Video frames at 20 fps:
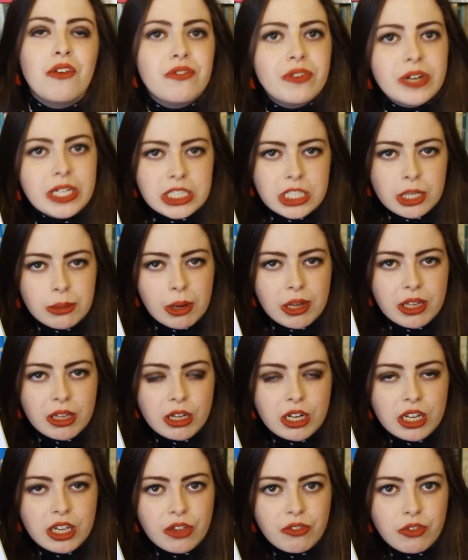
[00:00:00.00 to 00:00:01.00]
First up, I'm
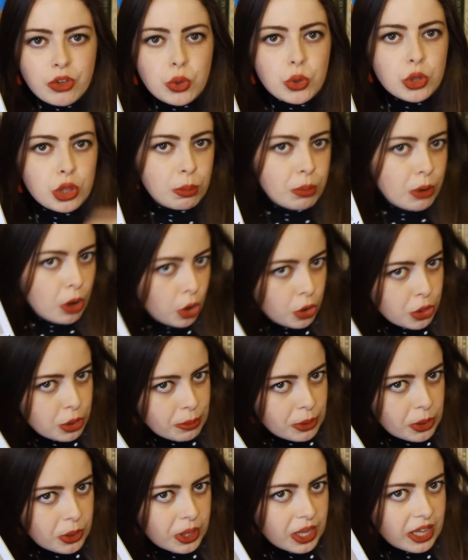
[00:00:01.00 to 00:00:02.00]
going to give you the plot of the
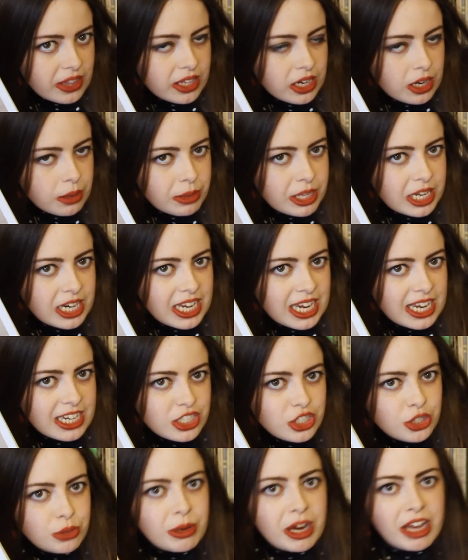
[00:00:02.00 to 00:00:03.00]
book and then I'm going to get
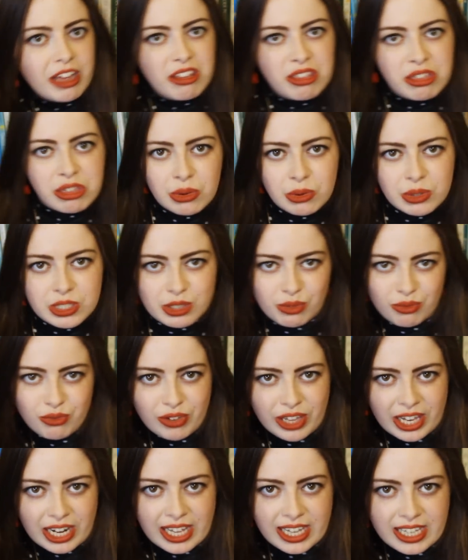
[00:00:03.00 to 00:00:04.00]
into my thoughts and
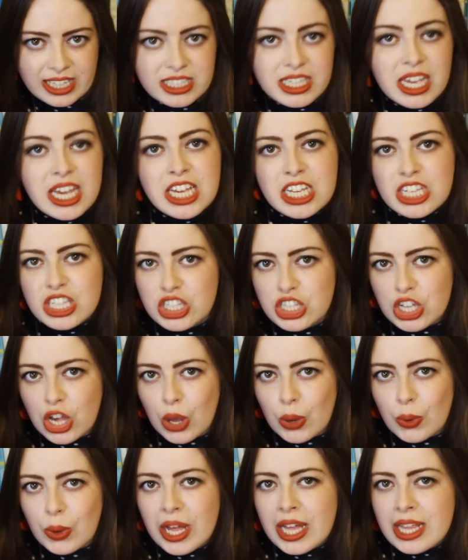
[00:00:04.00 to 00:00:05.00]
feelings.
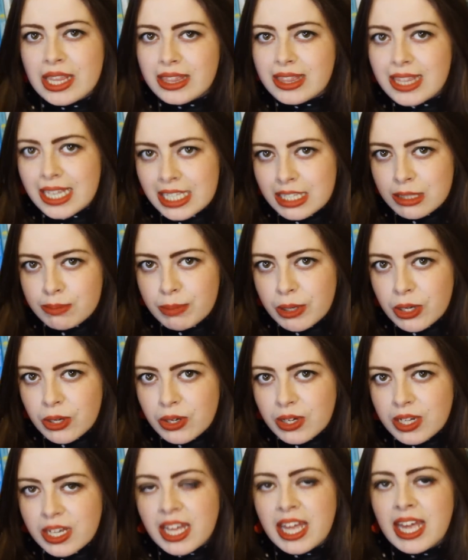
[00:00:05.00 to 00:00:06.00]
So, this
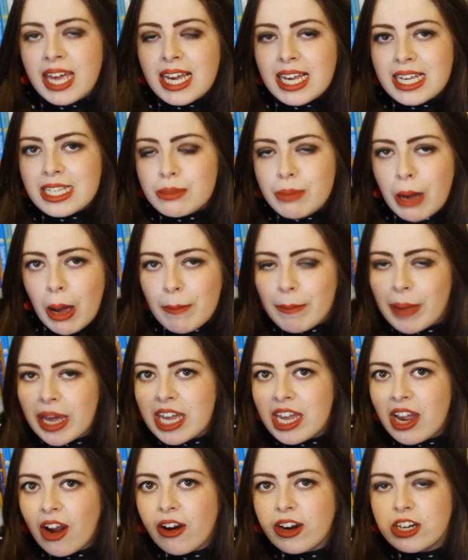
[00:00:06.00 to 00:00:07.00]
book is about a
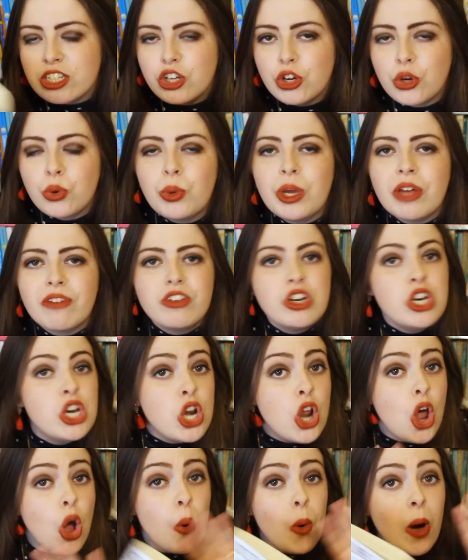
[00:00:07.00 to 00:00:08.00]
main character who we have
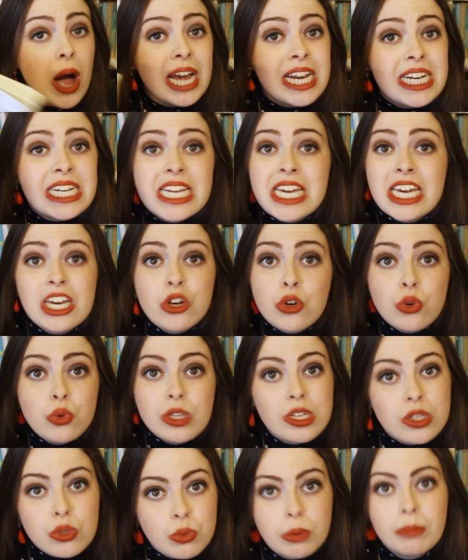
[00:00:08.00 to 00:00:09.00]
no idea who
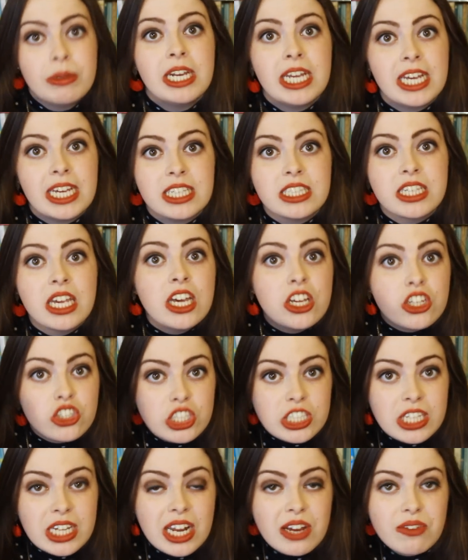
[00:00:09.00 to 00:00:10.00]
this woman is.
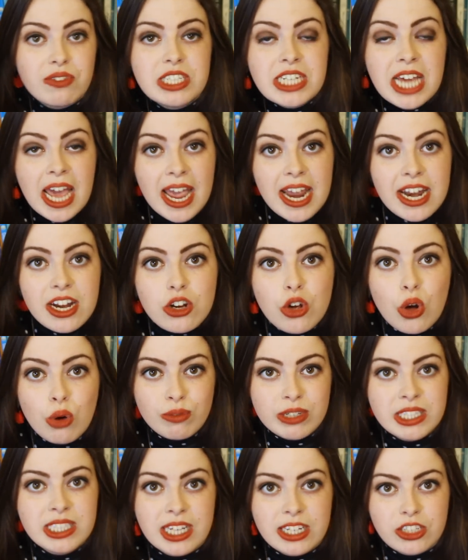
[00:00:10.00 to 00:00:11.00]
She's going to have 10
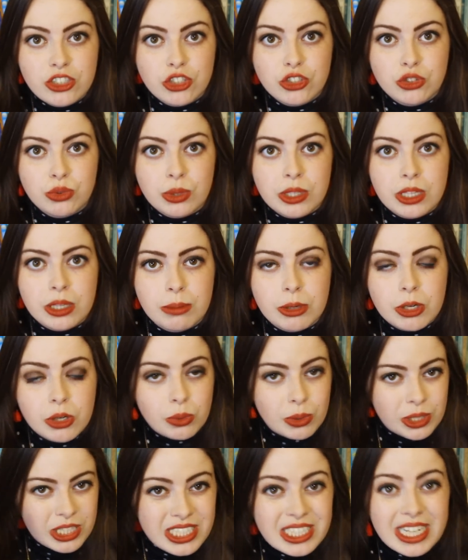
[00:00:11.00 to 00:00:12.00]
conversations within the
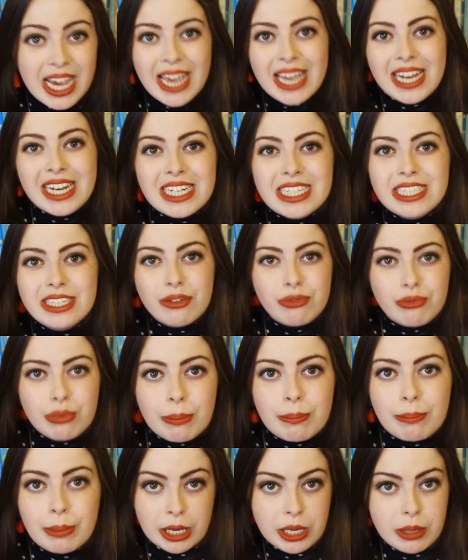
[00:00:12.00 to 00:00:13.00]
book with 10
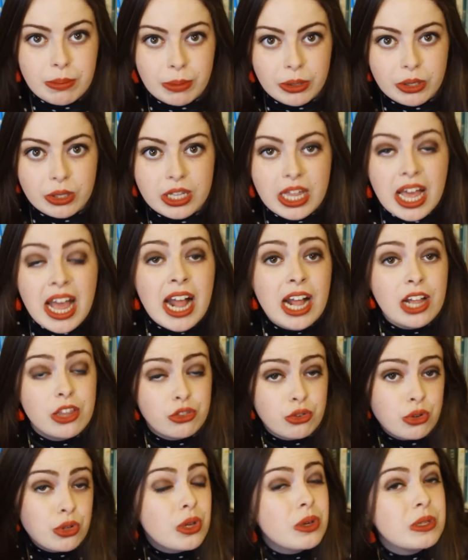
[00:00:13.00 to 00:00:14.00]
different people, and
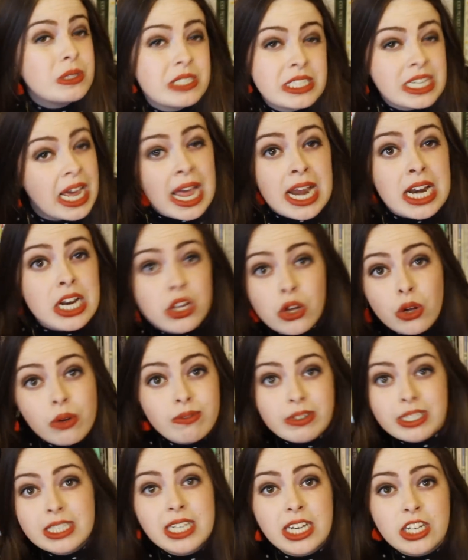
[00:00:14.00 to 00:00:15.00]
through those 10
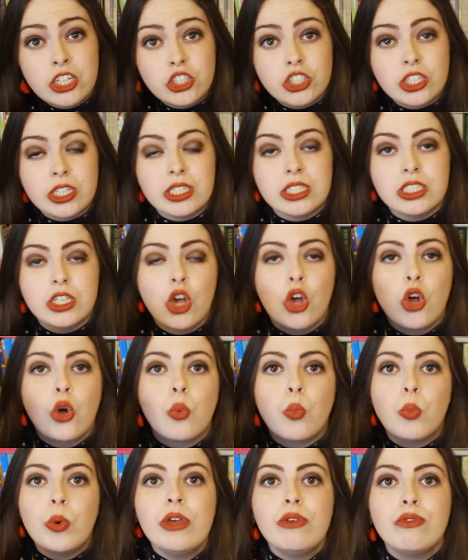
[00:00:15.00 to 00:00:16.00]
conversations
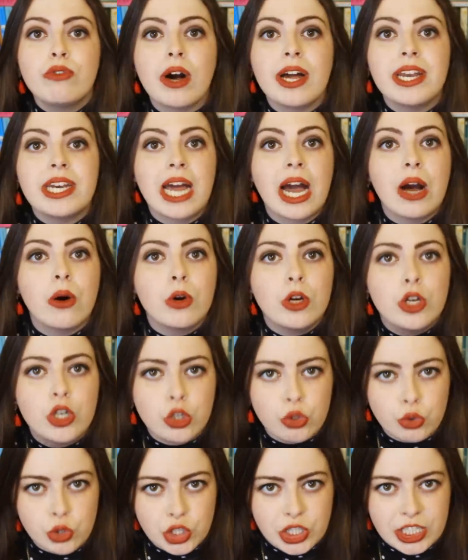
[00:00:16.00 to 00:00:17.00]
we find out
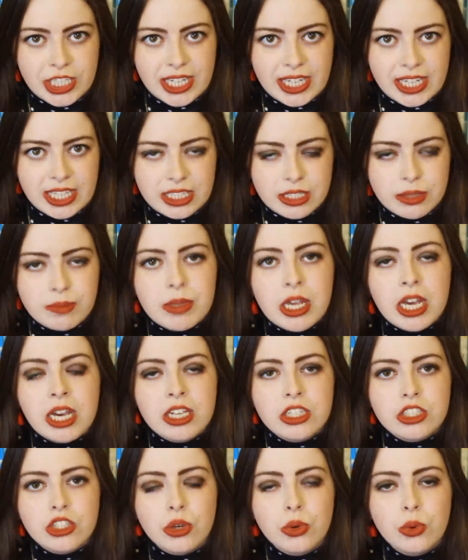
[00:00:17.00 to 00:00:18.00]
who she is.
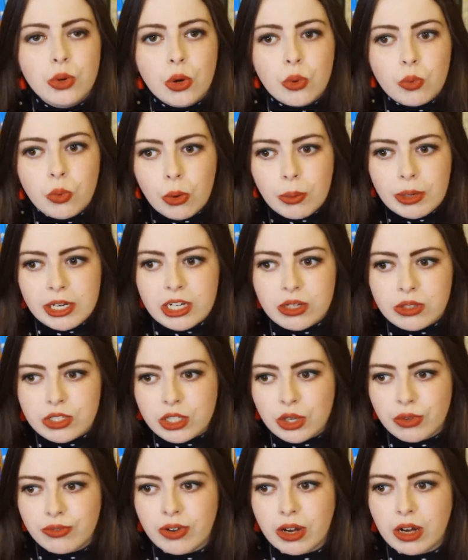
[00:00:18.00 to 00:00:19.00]
So what we know
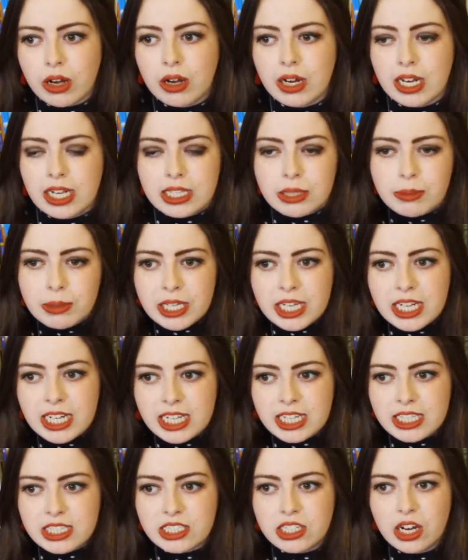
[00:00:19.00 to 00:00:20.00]
so far, at the
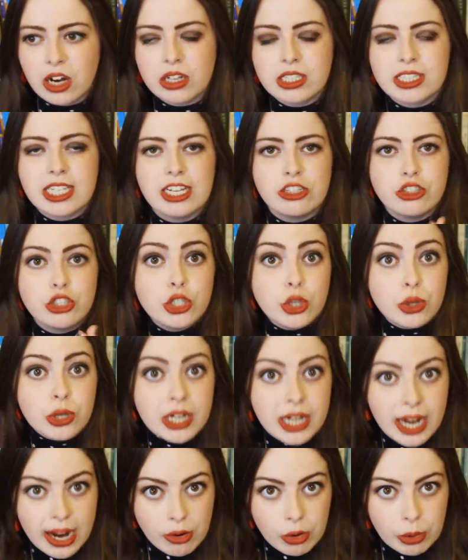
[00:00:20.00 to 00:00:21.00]
beginning it starts and she's on
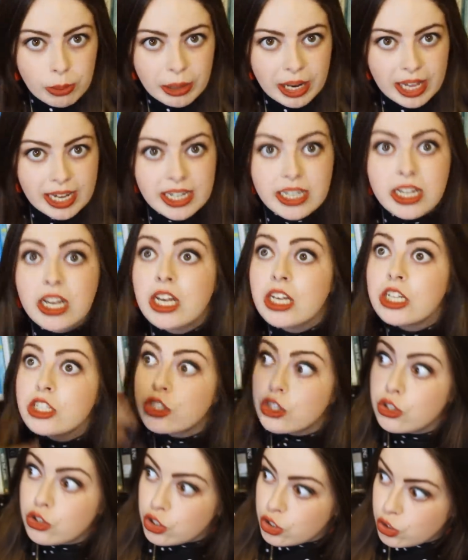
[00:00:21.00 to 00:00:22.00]
an aeroplane.
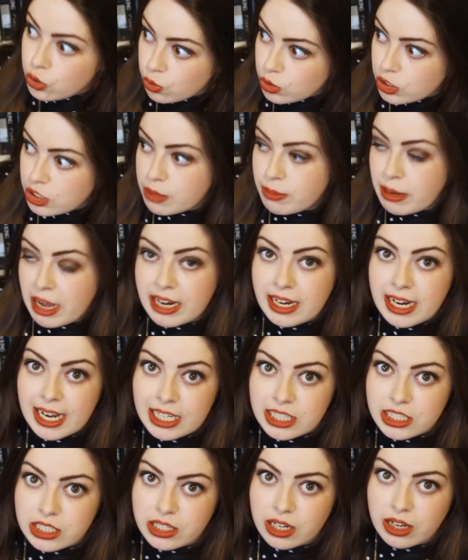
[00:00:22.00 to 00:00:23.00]
So she talks to the man
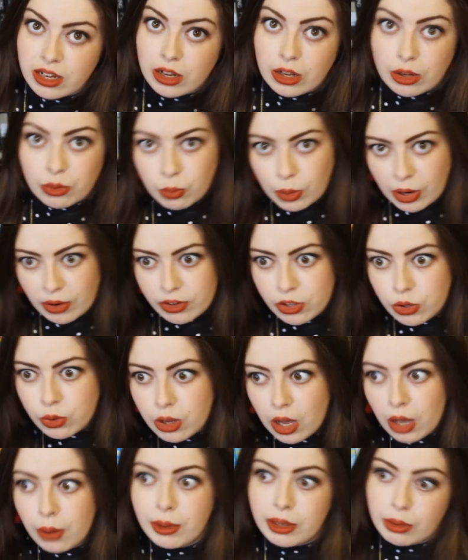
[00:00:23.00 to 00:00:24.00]
next to her, "Where are you
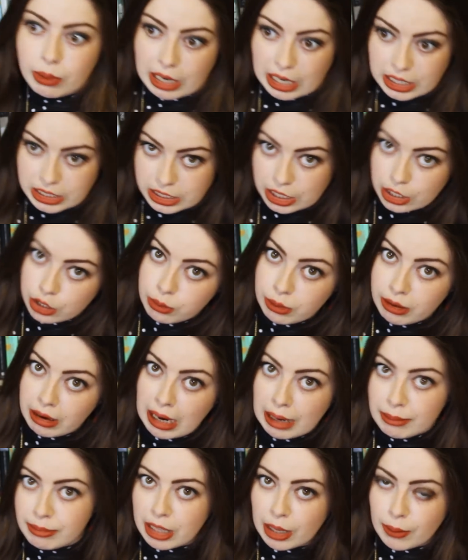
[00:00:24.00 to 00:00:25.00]
going?" "Well, I'll tell you where
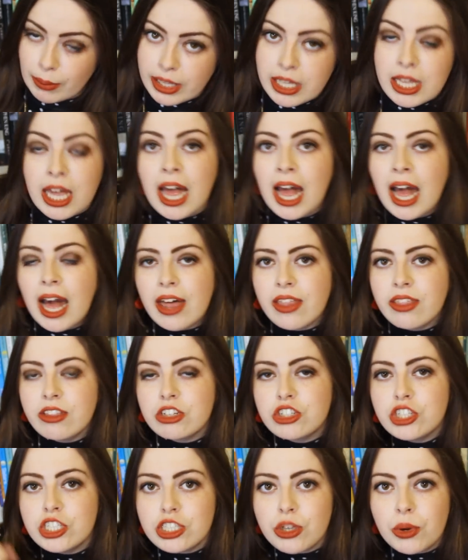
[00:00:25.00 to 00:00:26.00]
I'm going."
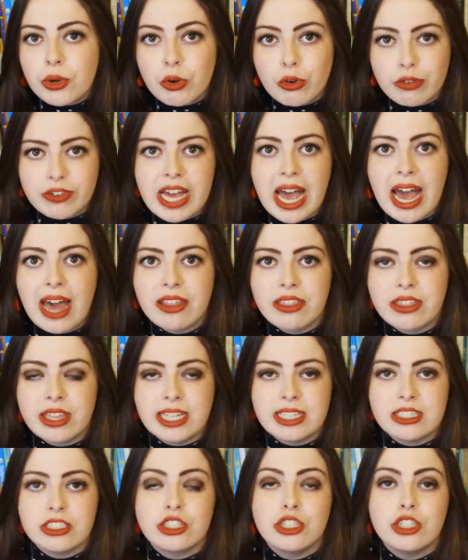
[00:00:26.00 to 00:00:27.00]
And she's going off to
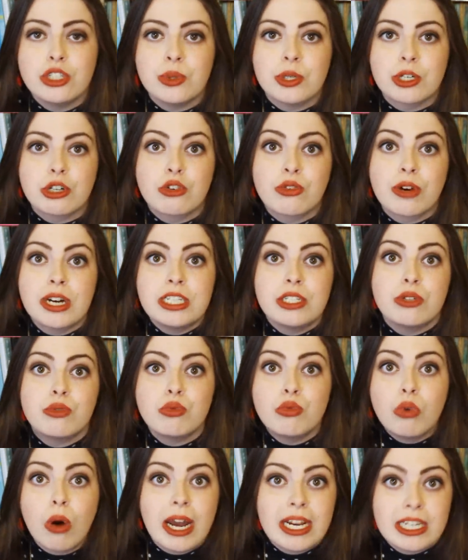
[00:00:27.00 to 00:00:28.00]
Athens to do a
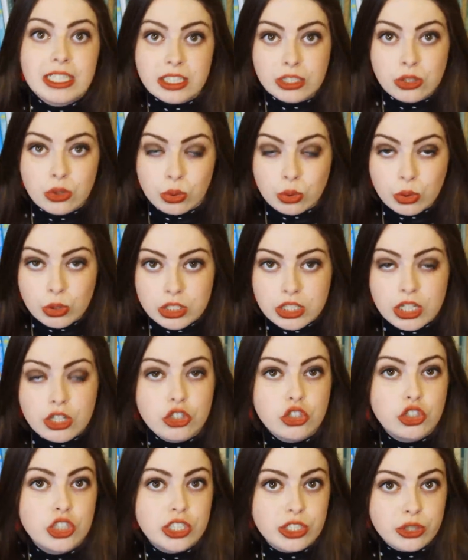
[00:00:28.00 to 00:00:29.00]
creative writing course
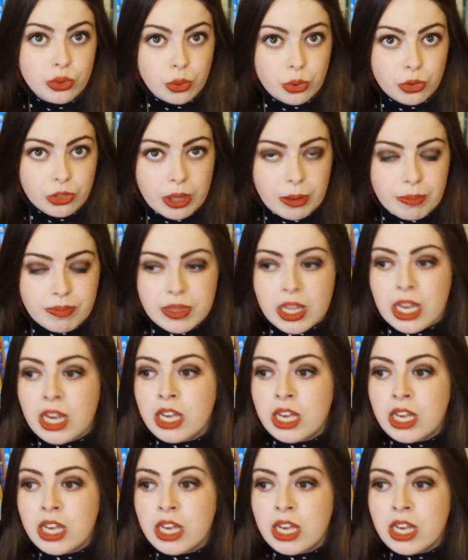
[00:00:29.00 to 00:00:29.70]
because she's an author.